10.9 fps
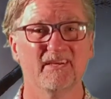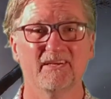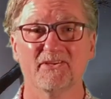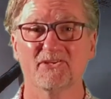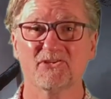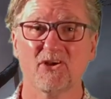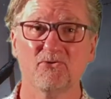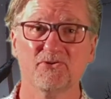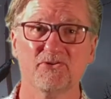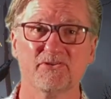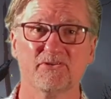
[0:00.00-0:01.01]
The
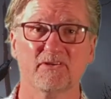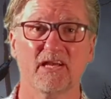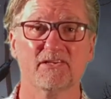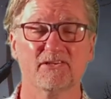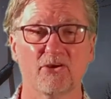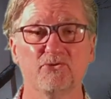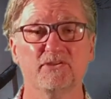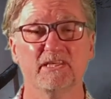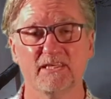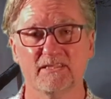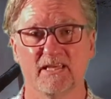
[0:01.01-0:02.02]
soldiers are so
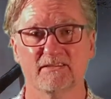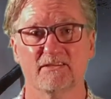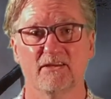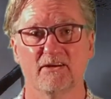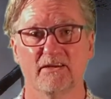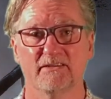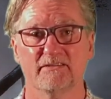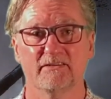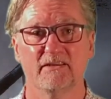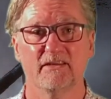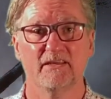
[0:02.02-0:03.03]
desensitised
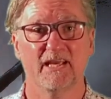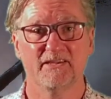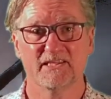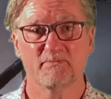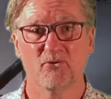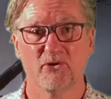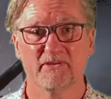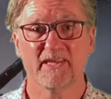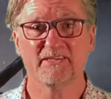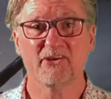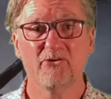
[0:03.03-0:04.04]
at this point that
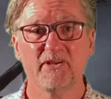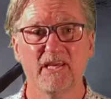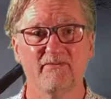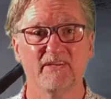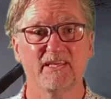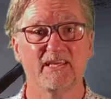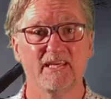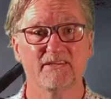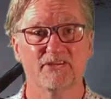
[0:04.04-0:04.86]
they don't even hear the